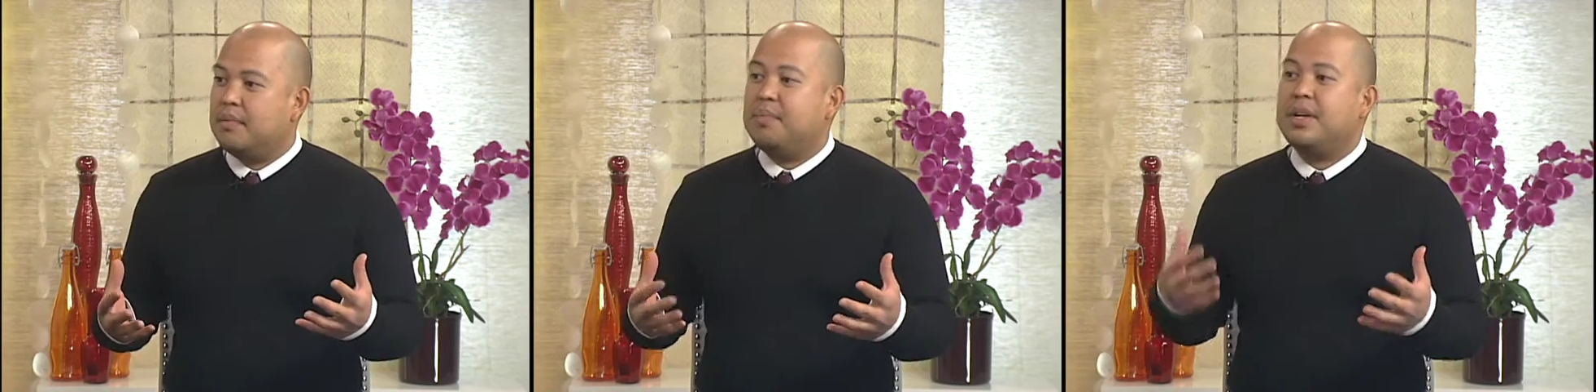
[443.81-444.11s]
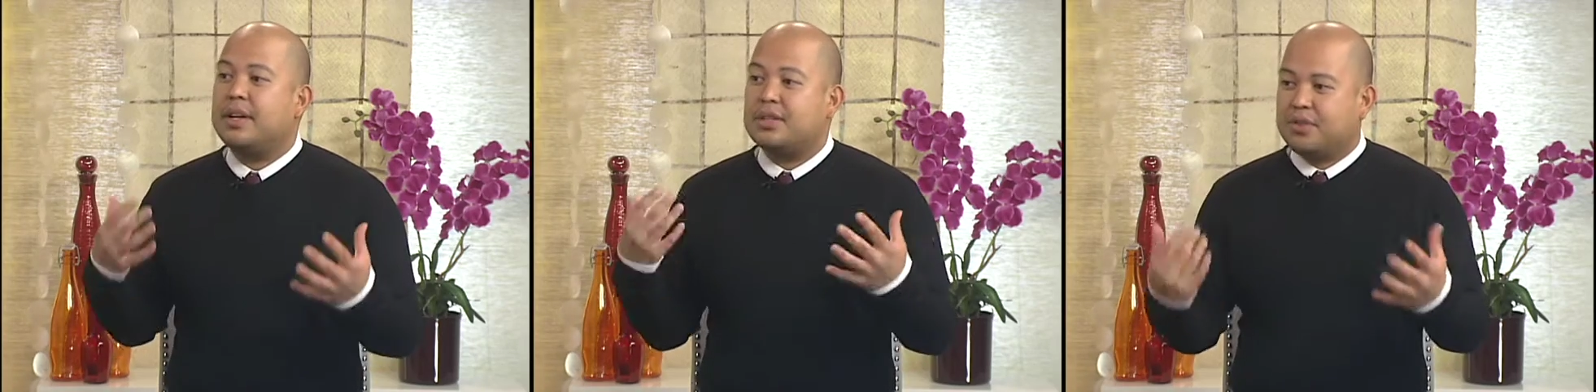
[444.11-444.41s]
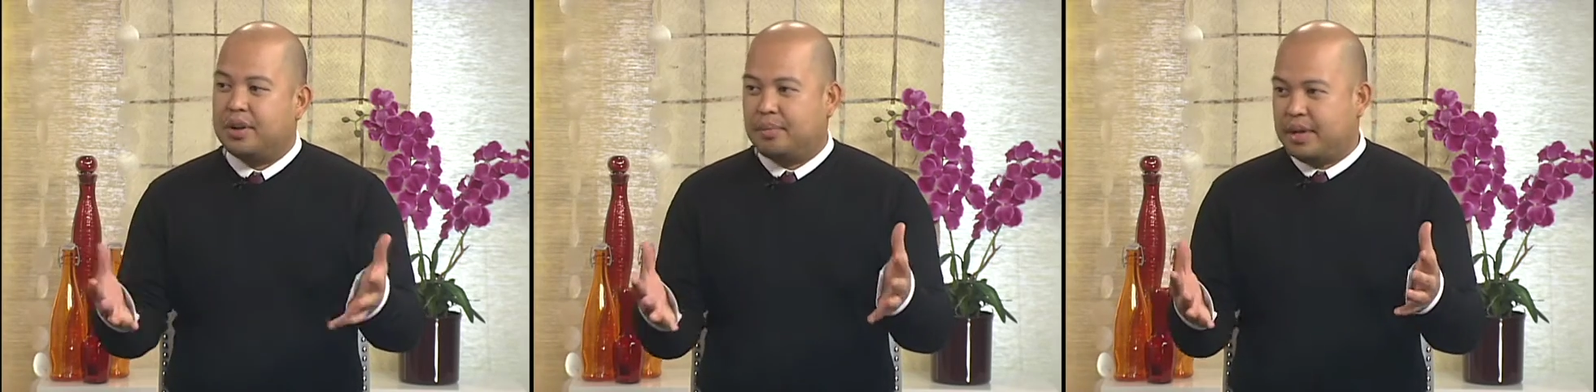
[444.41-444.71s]
being a
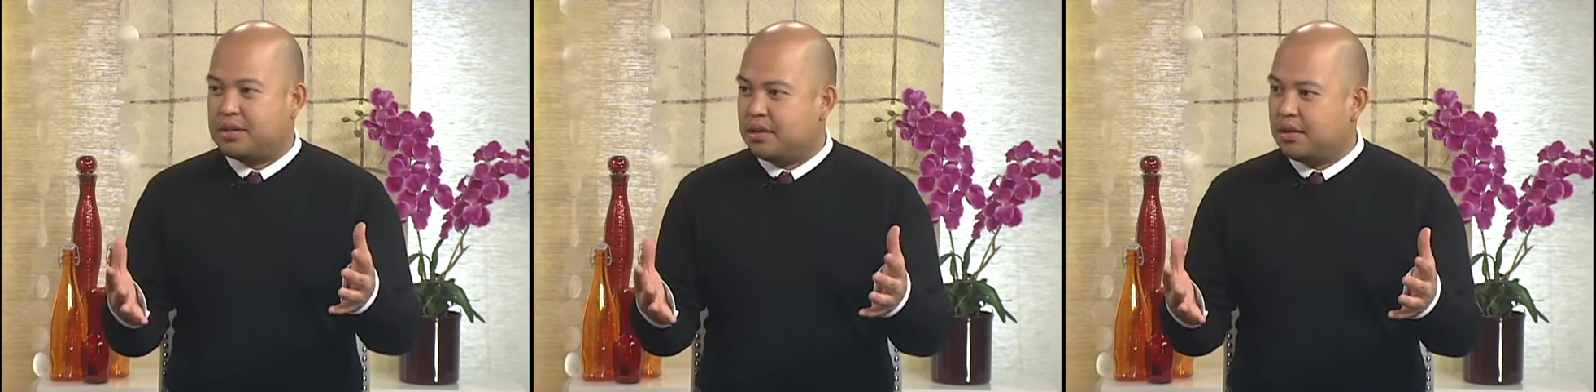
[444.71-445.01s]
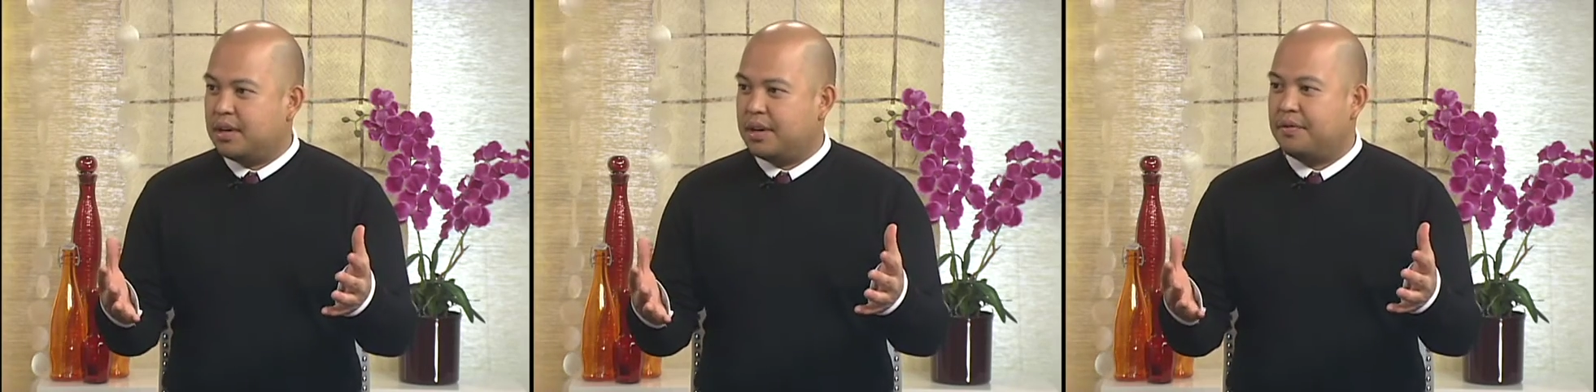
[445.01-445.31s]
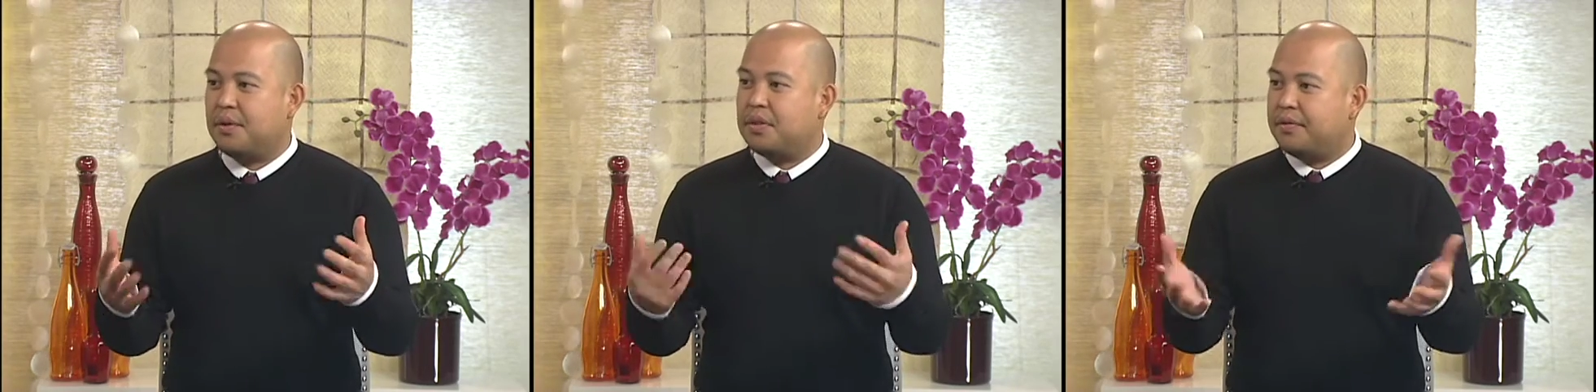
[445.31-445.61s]
trailblazer
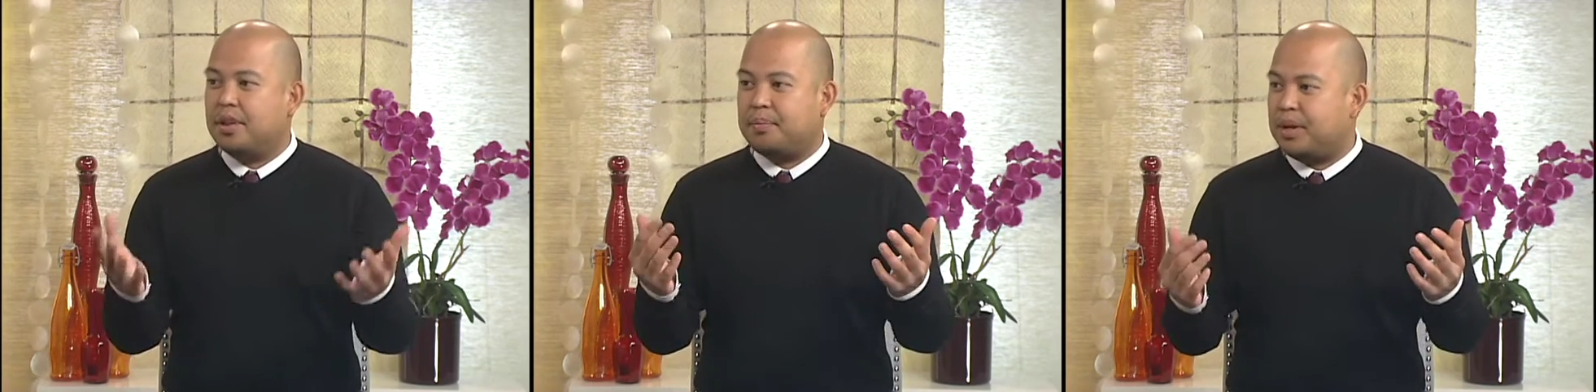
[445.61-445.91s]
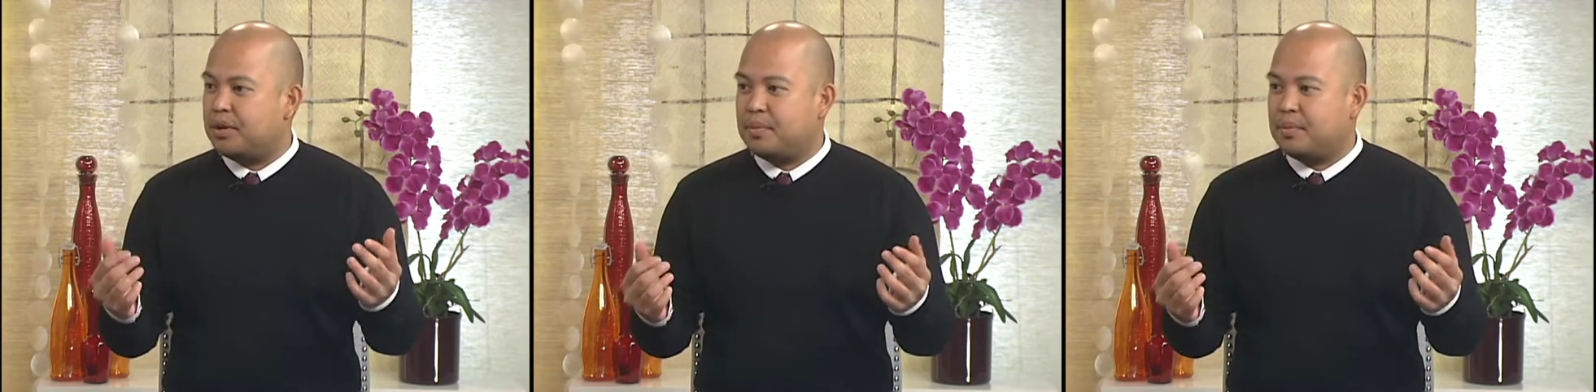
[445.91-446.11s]
for the Filipino